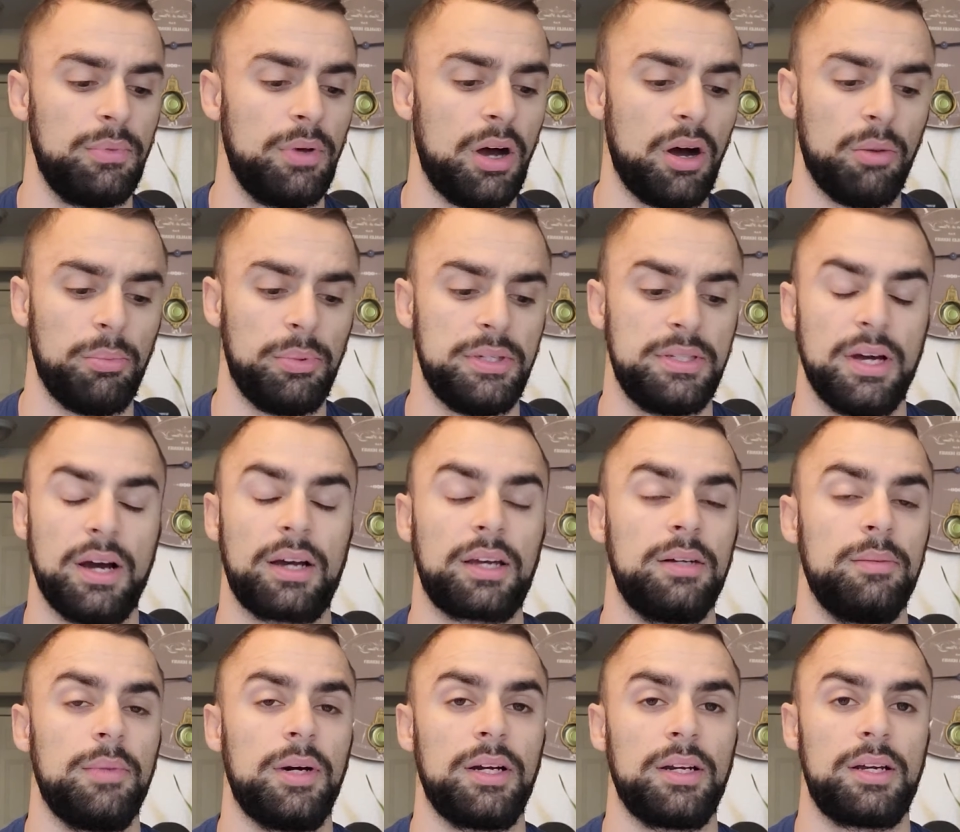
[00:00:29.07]
I'll be talking
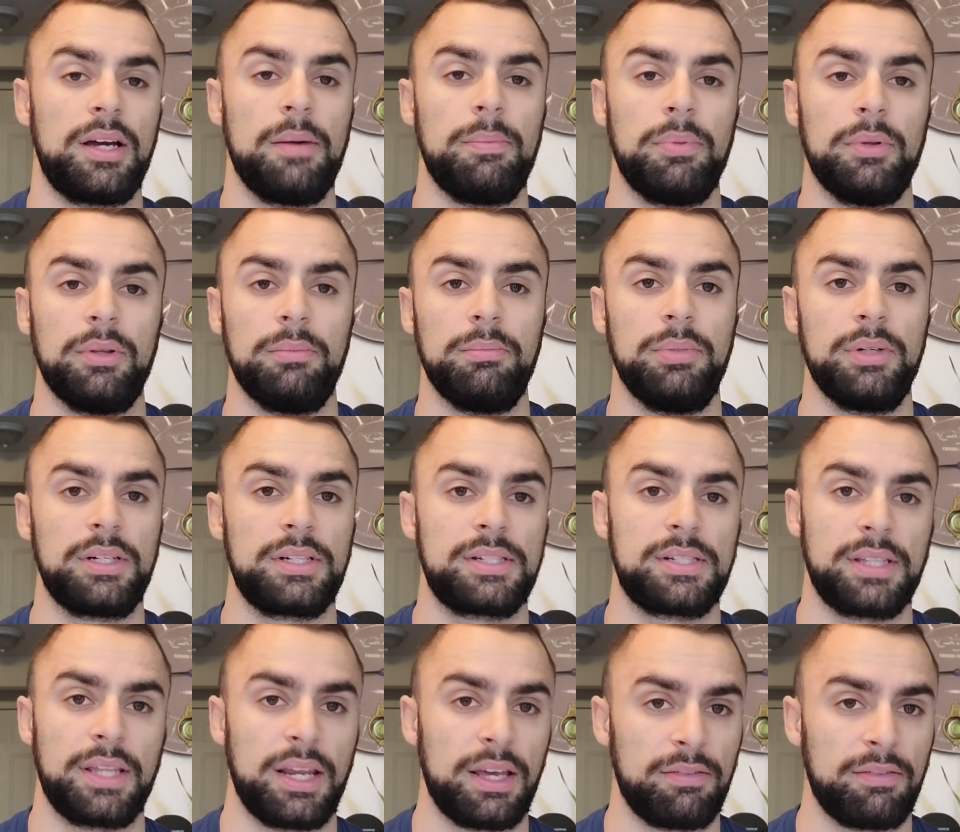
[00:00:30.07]
about a couple of books
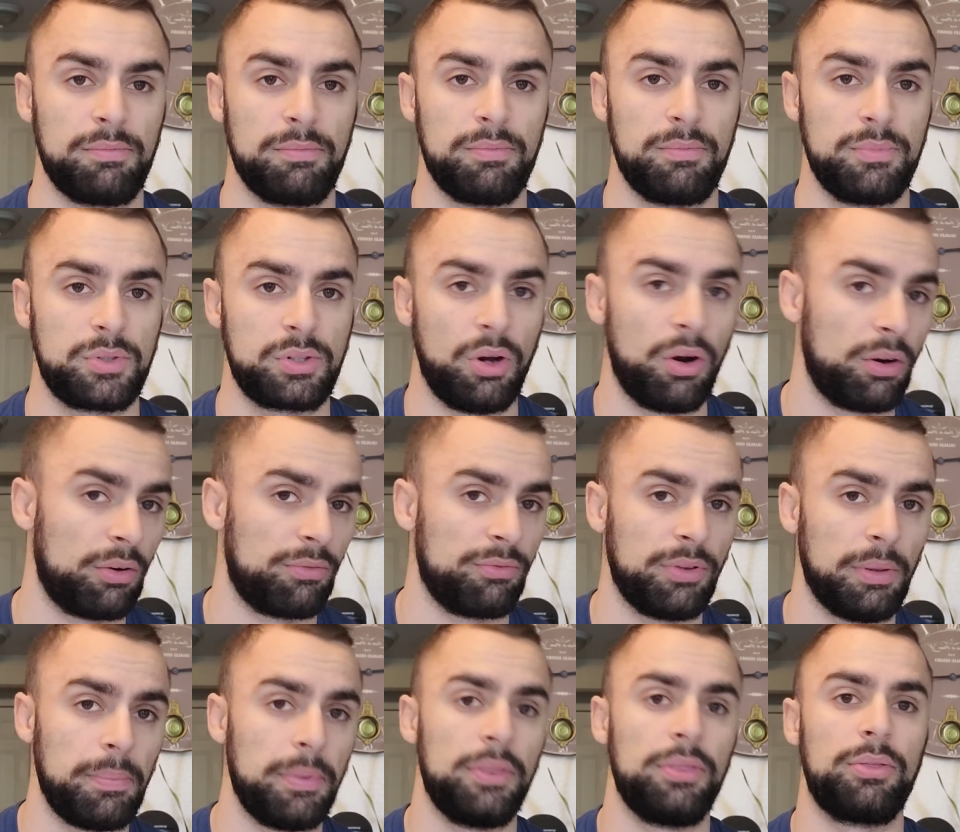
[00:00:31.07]
that I've started
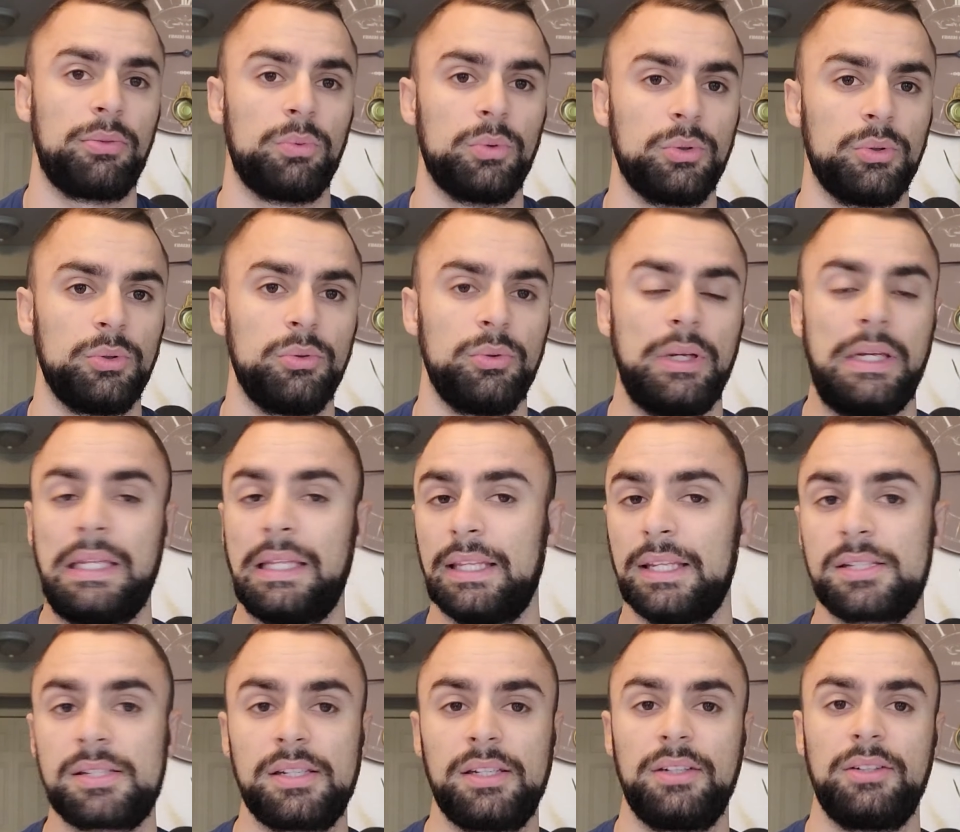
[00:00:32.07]
flipping through and
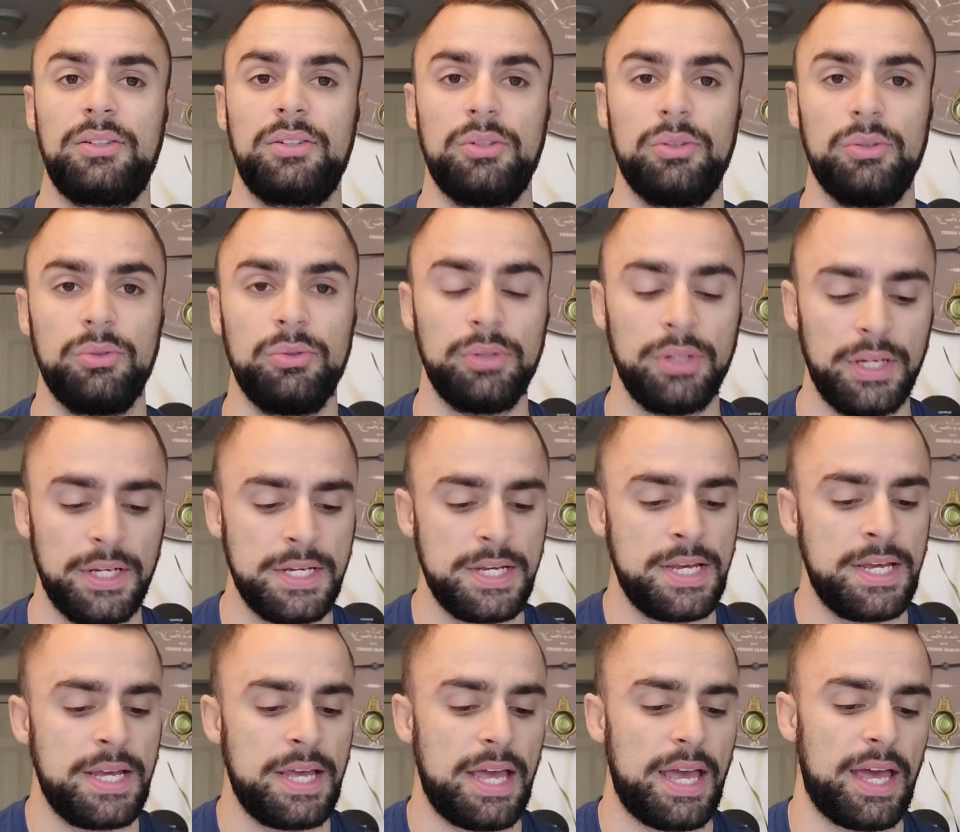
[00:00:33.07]
listening to.
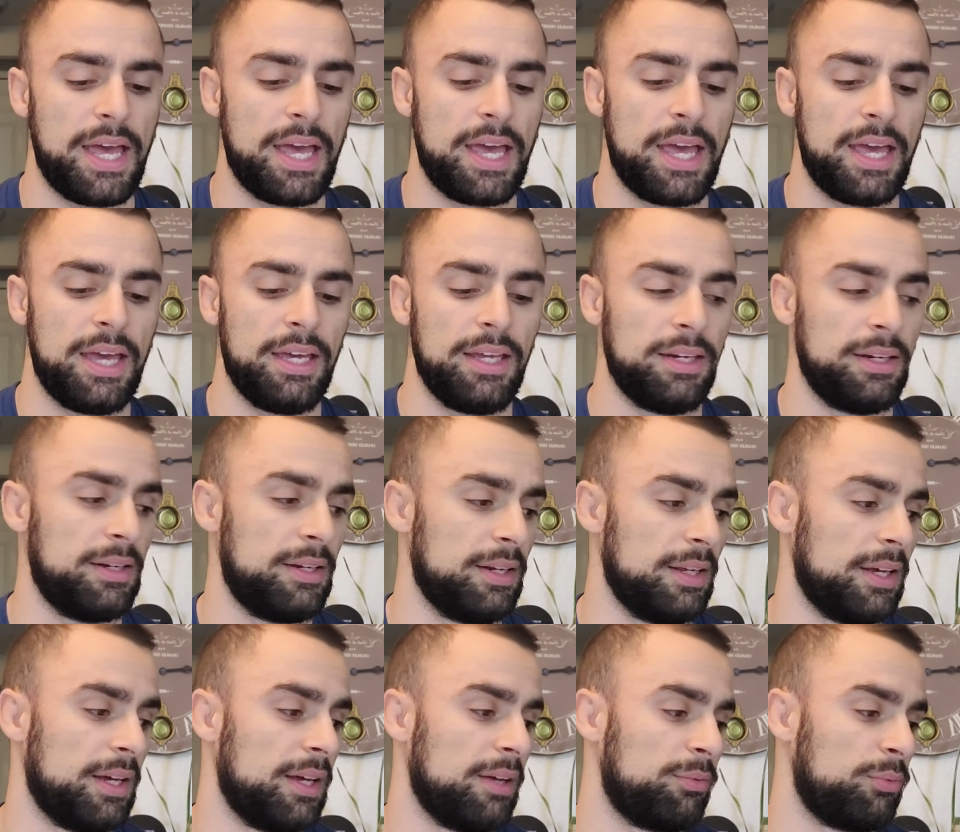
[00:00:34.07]
And
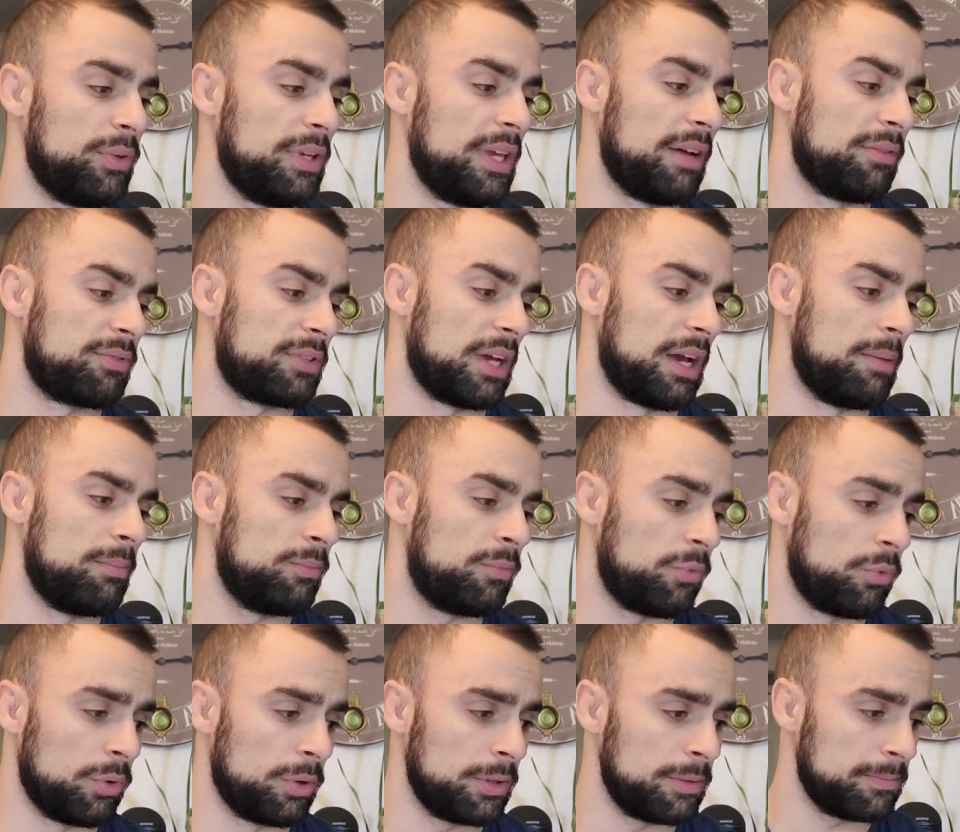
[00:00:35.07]
if we have time
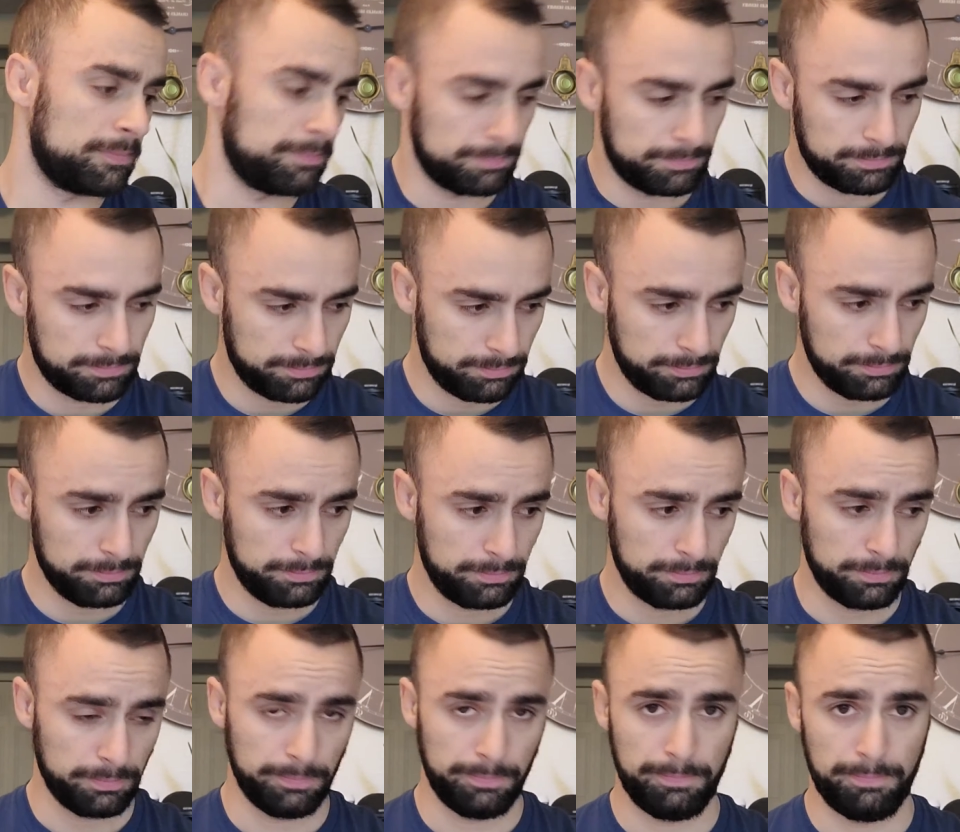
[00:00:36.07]
for it,
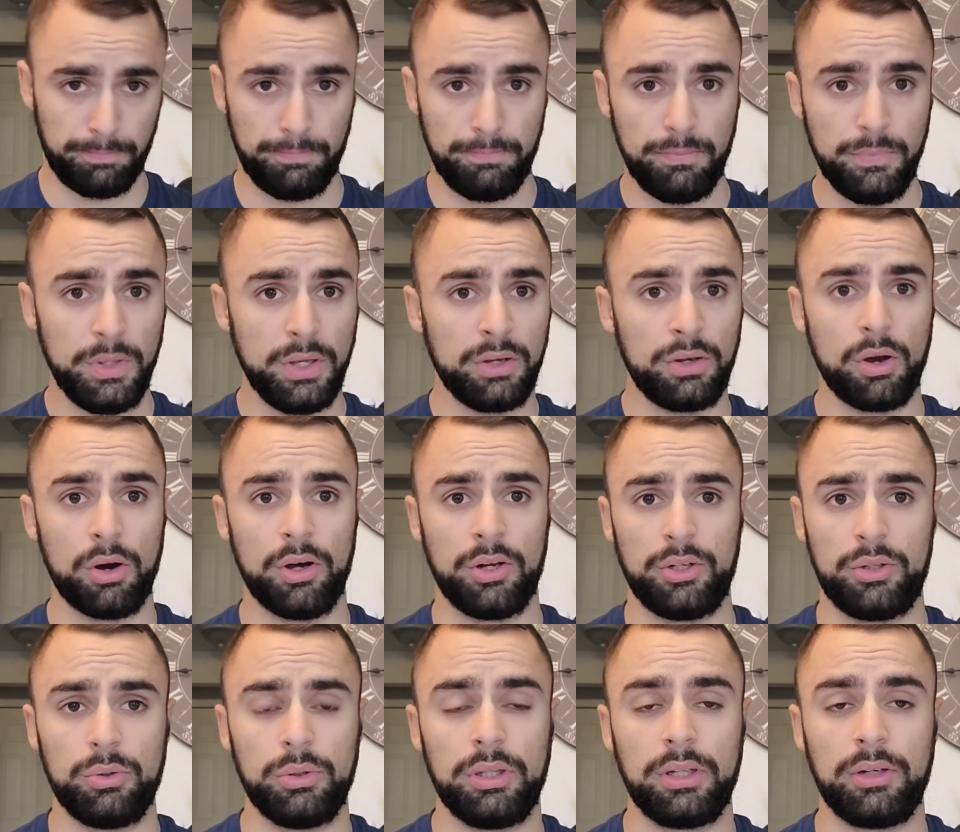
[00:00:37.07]
go
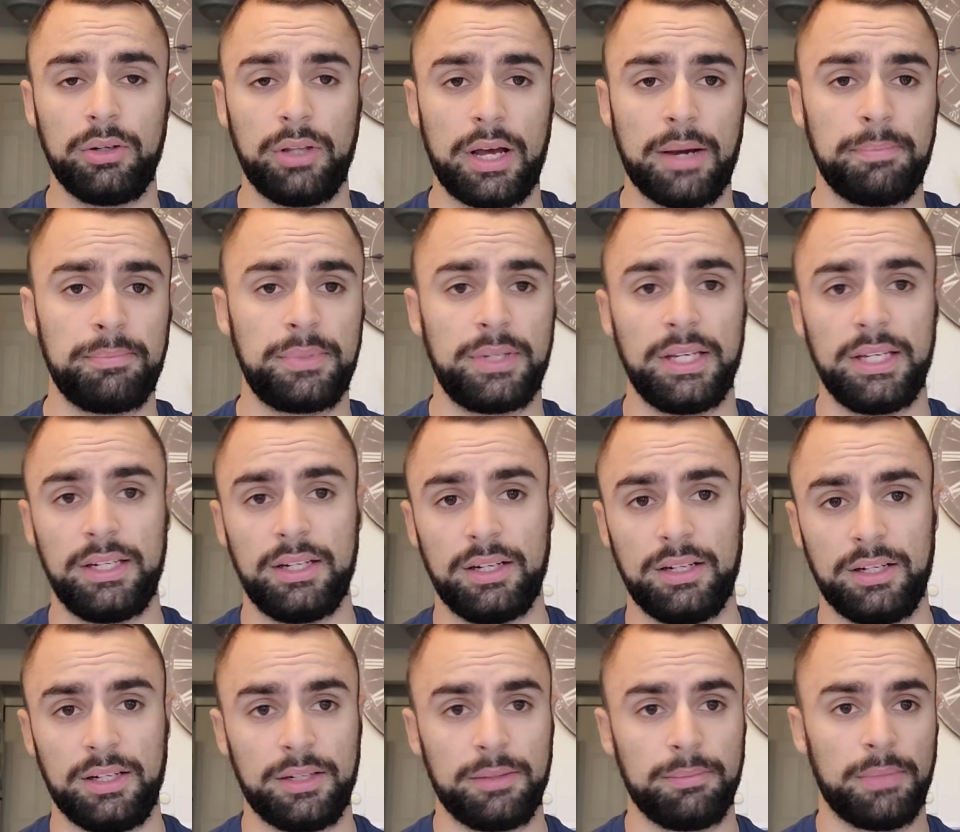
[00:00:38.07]
do a little update
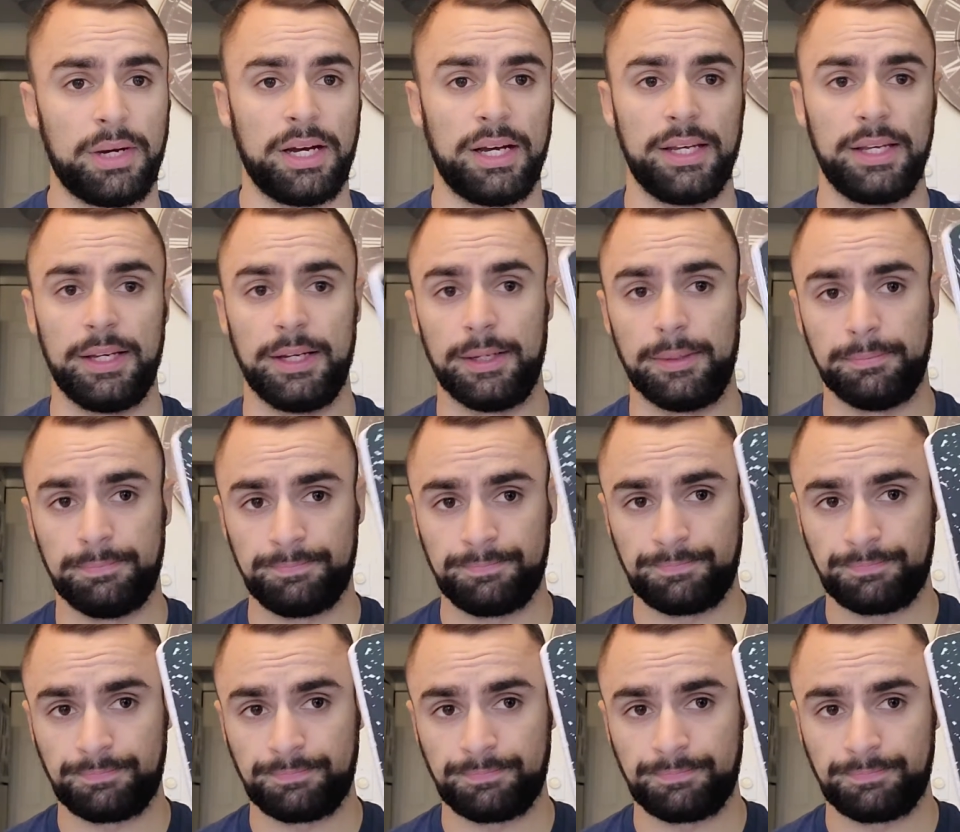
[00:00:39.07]
on my